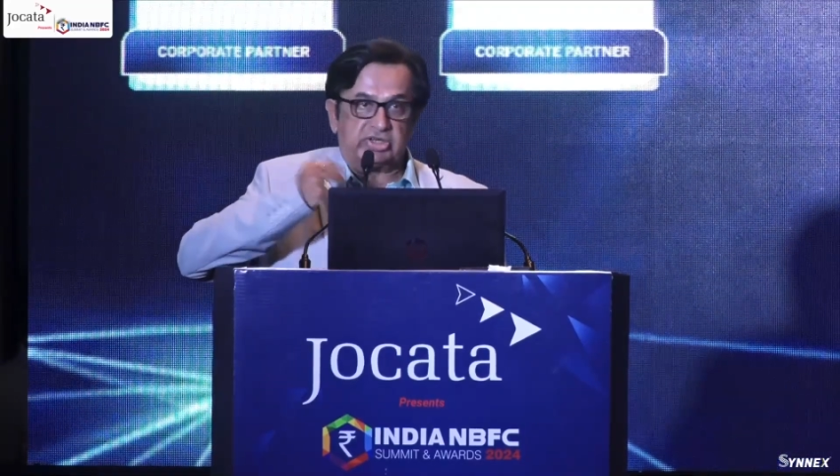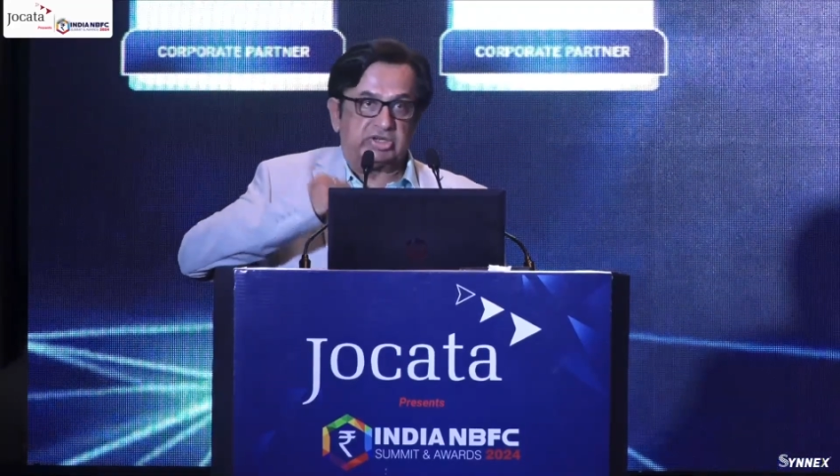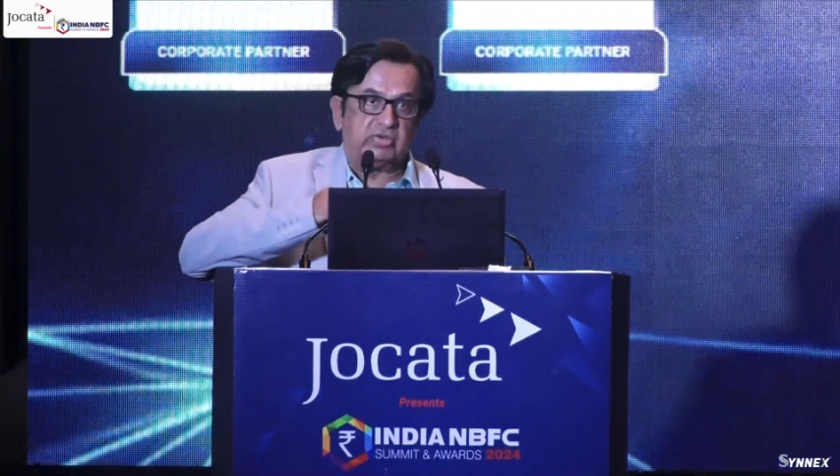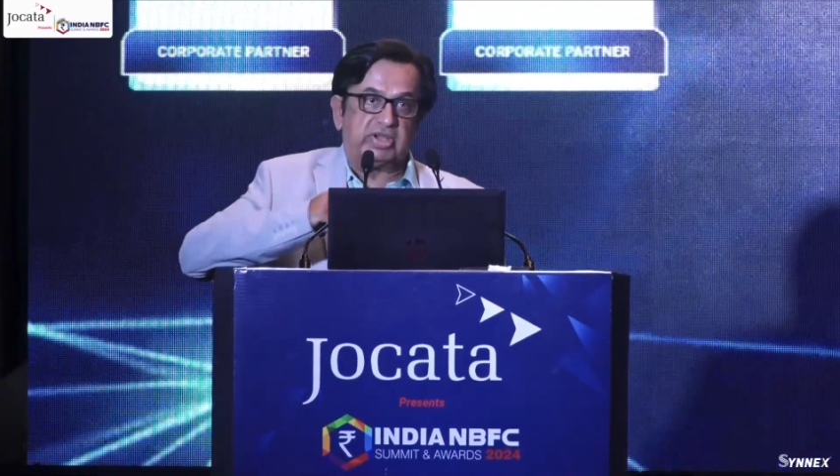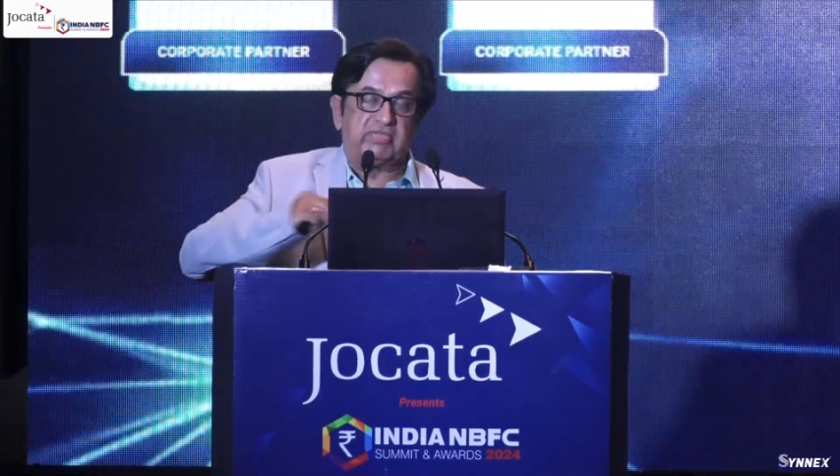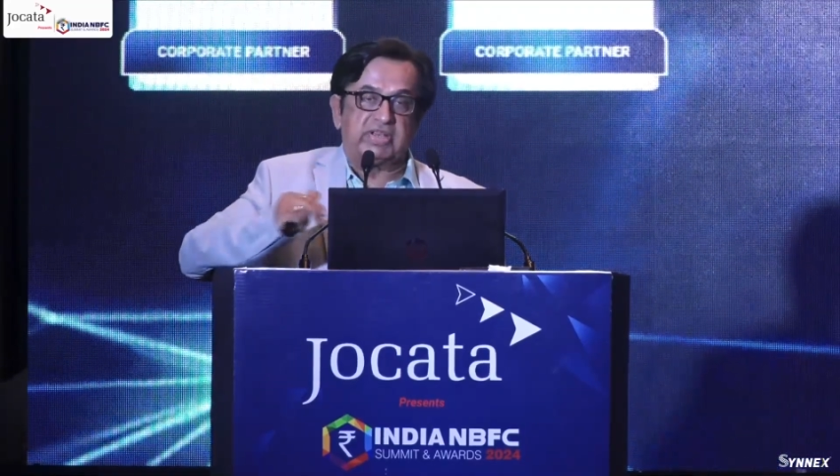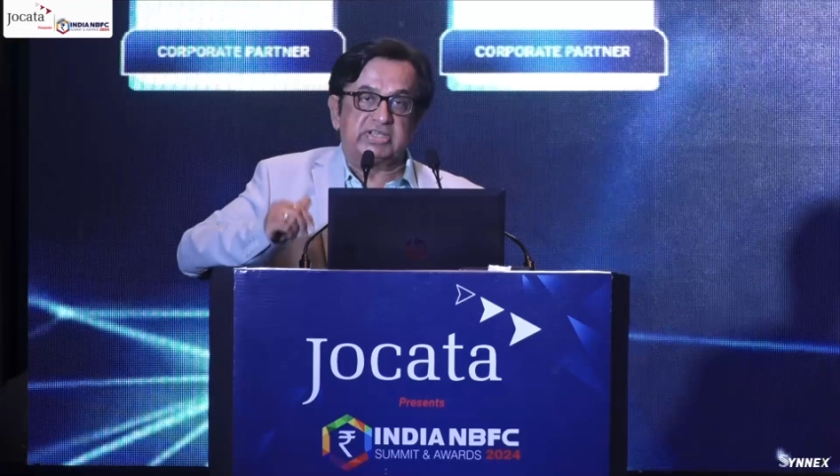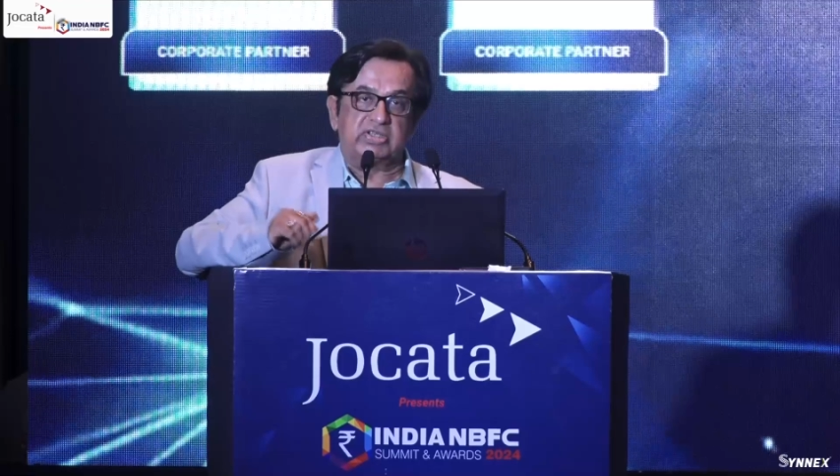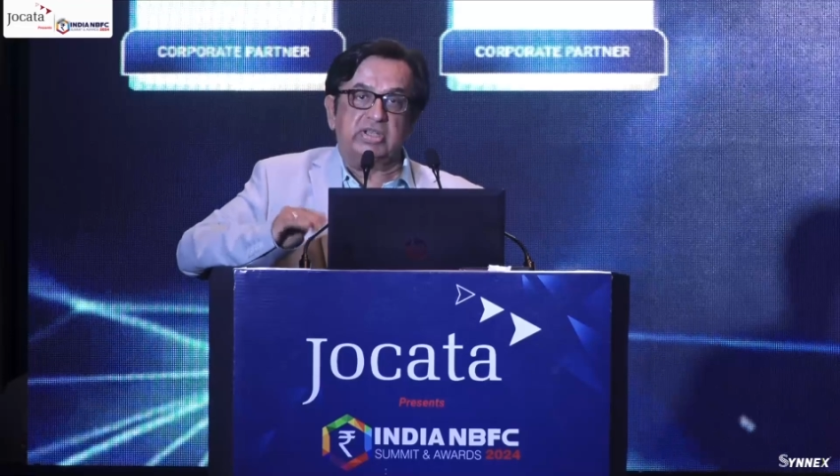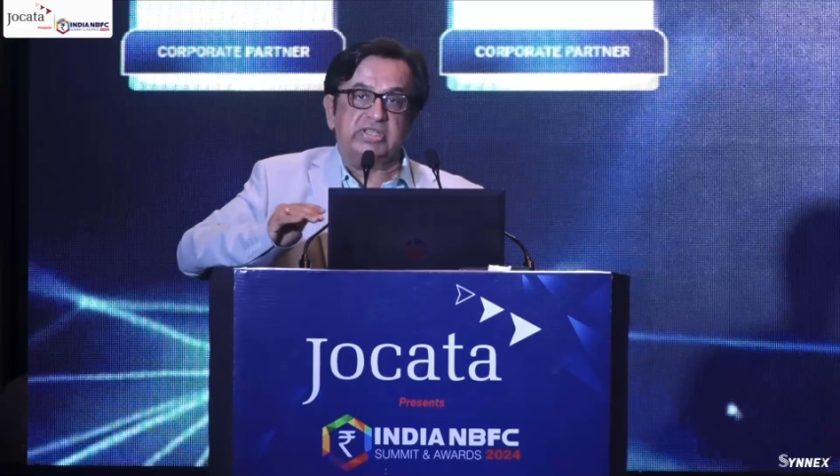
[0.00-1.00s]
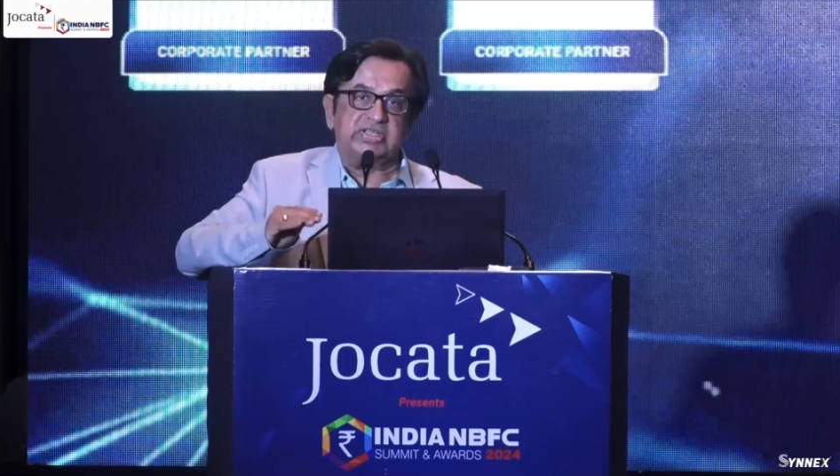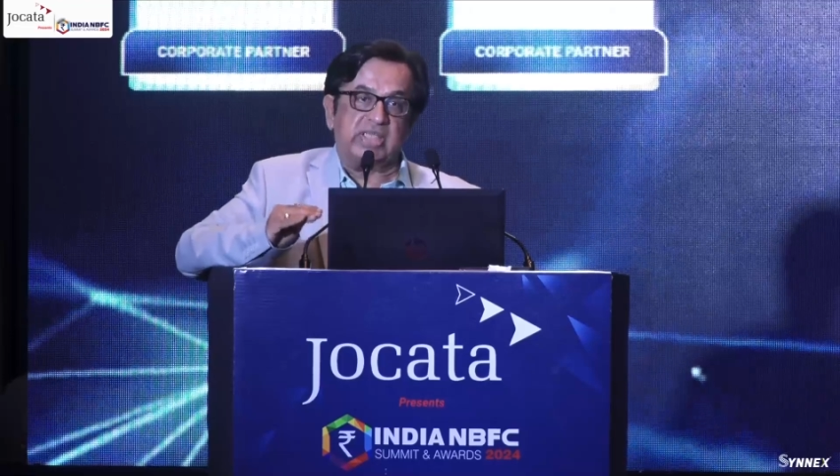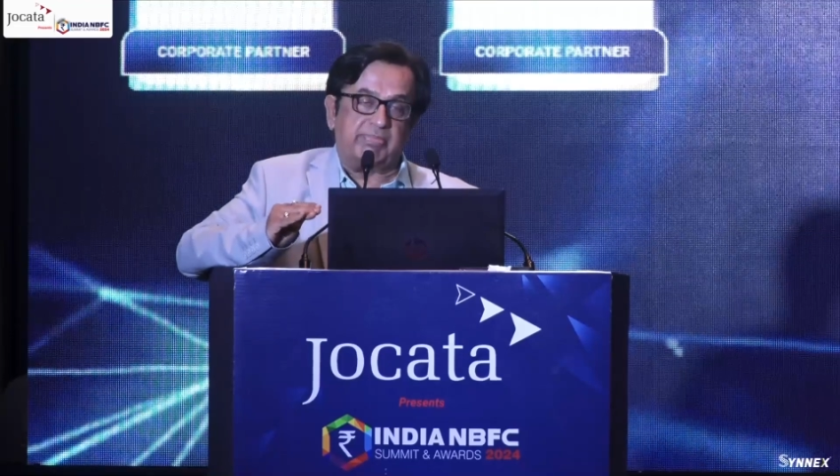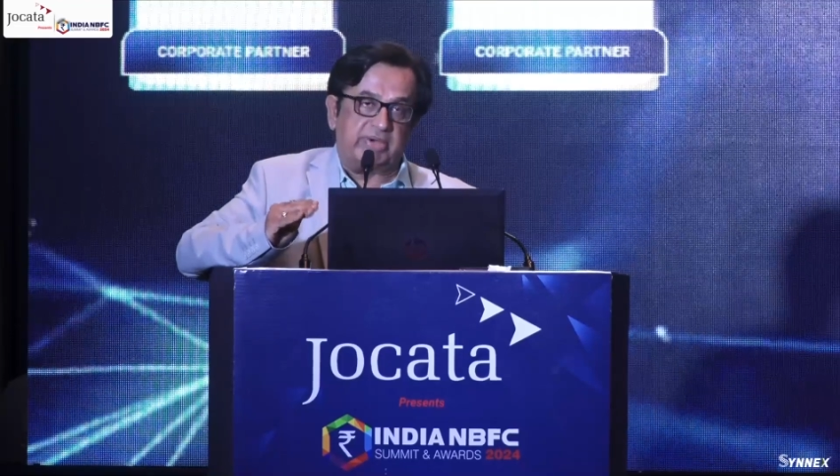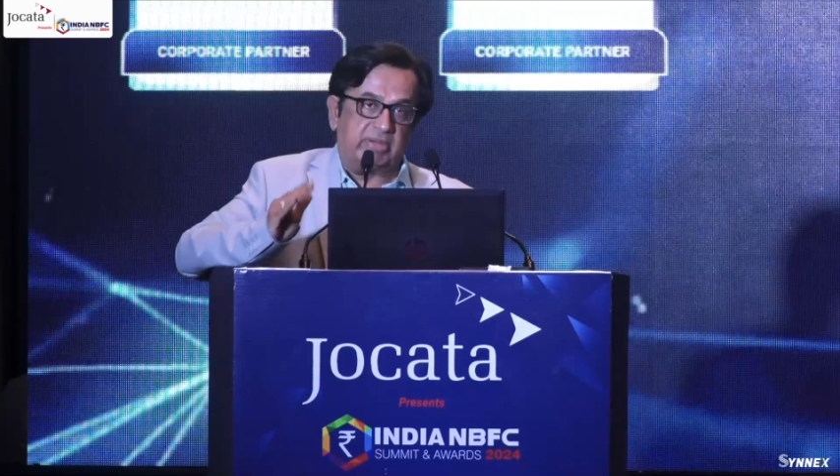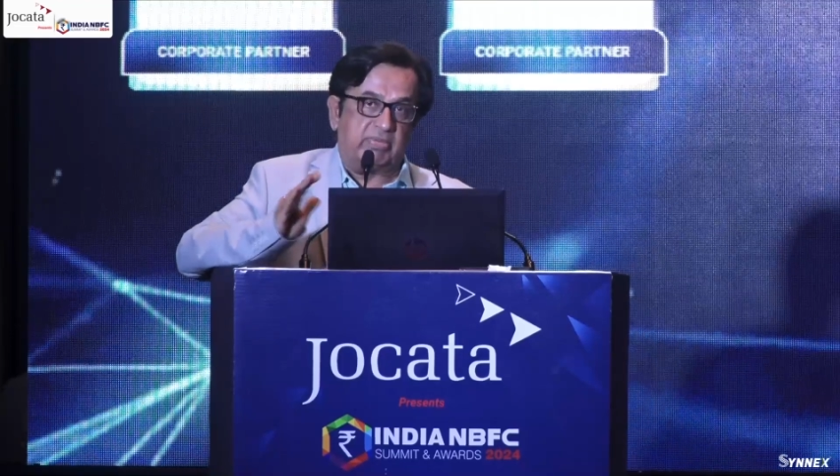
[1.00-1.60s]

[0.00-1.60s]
January when these all things happened